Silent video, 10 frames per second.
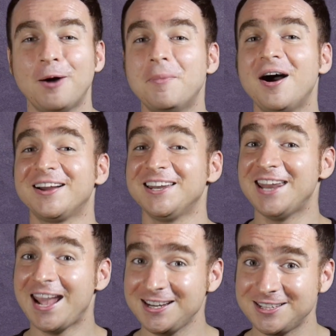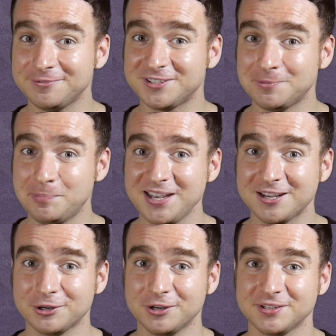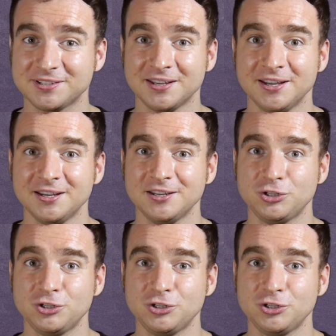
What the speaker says: among native speakers